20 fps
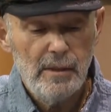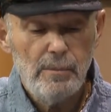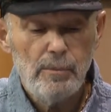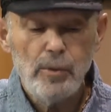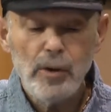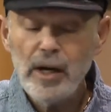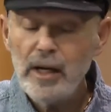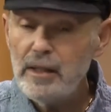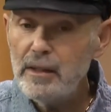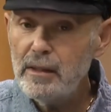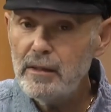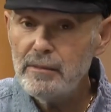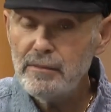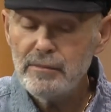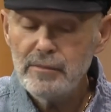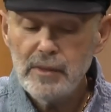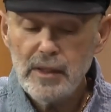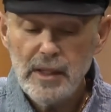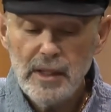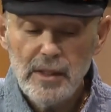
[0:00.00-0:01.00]
Bread,
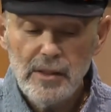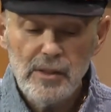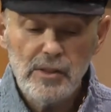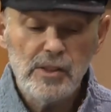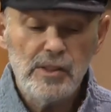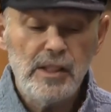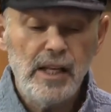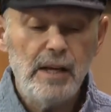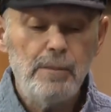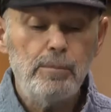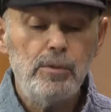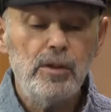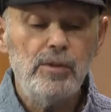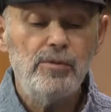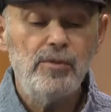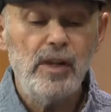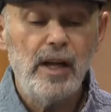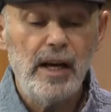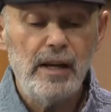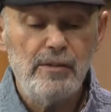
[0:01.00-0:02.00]
the staple
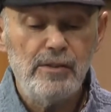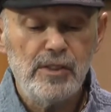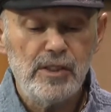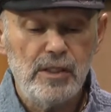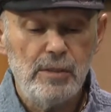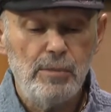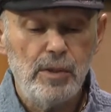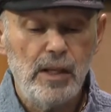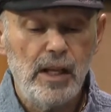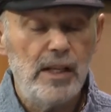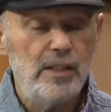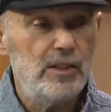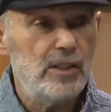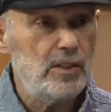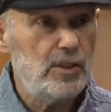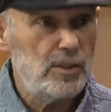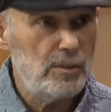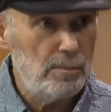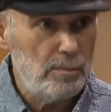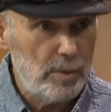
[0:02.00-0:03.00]
of life,
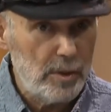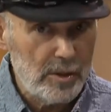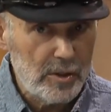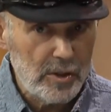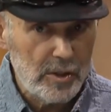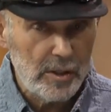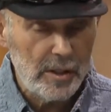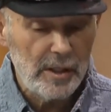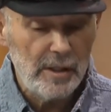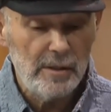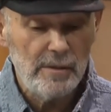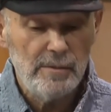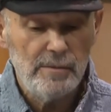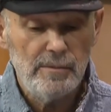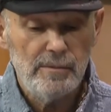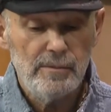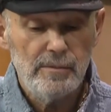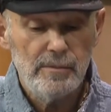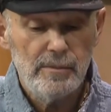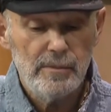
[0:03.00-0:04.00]
symbolizing simplicity.
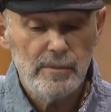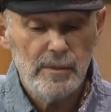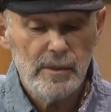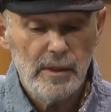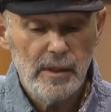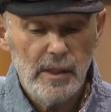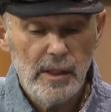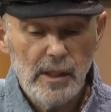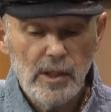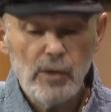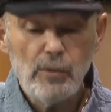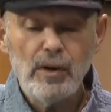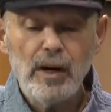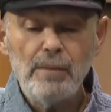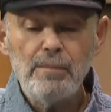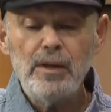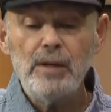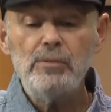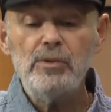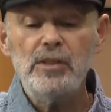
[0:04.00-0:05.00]
The
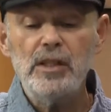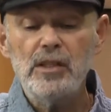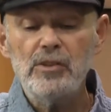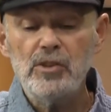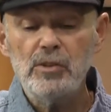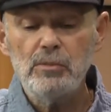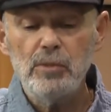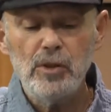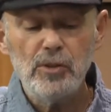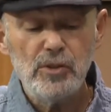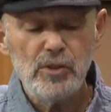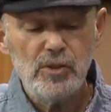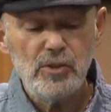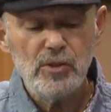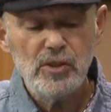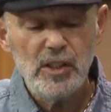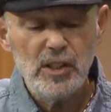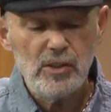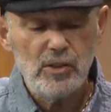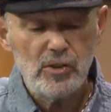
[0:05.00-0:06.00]
Rambam says that most
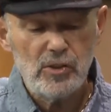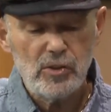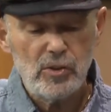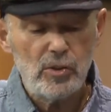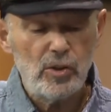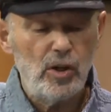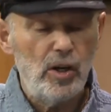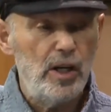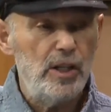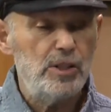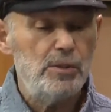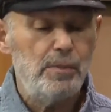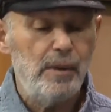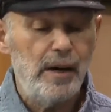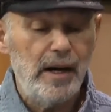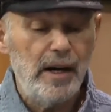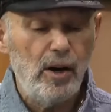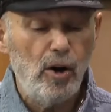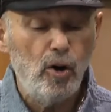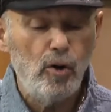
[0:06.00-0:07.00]
diseases are caused
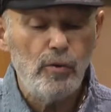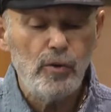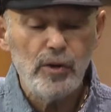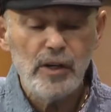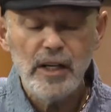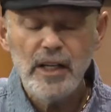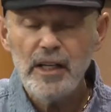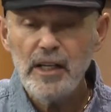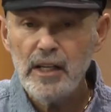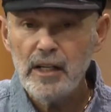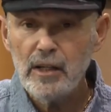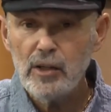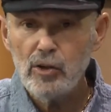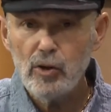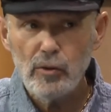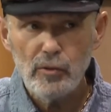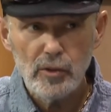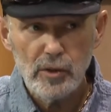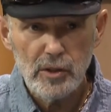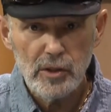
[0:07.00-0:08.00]
by overeating and
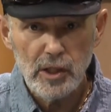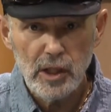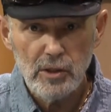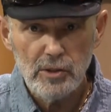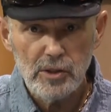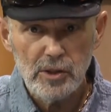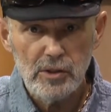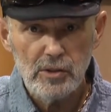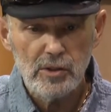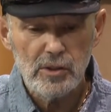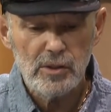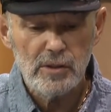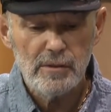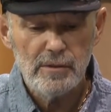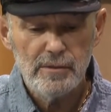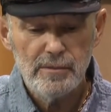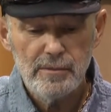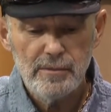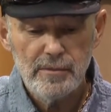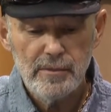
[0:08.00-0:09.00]
overindulgence.
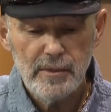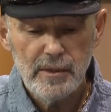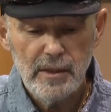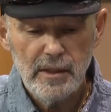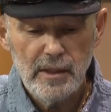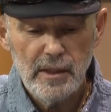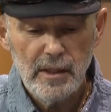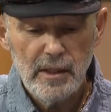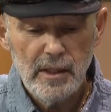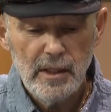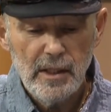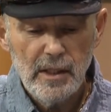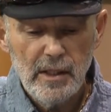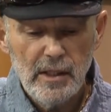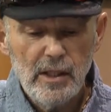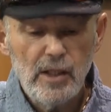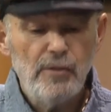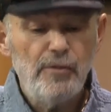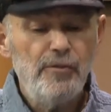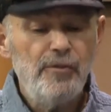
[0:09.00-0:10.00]

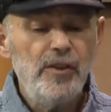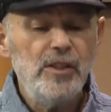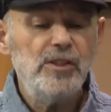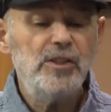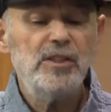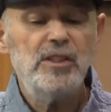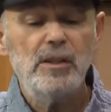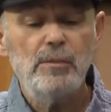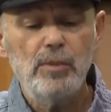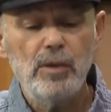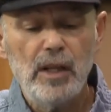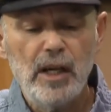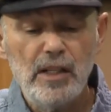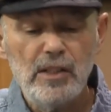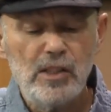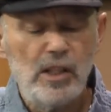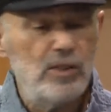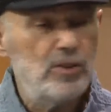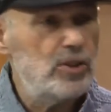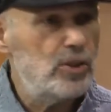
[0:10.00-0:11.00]
You know, fish
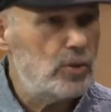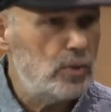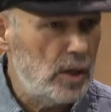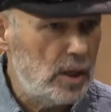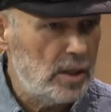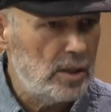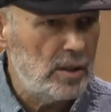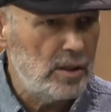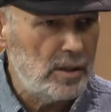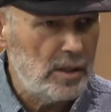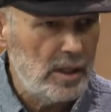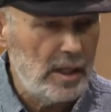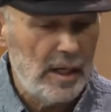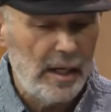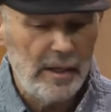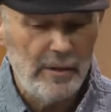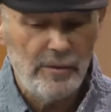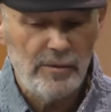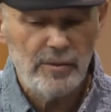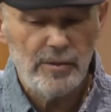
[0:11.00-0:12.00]
symbolize our struggle in
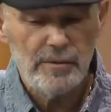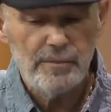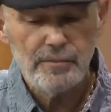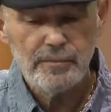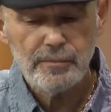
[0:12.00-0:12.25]
life.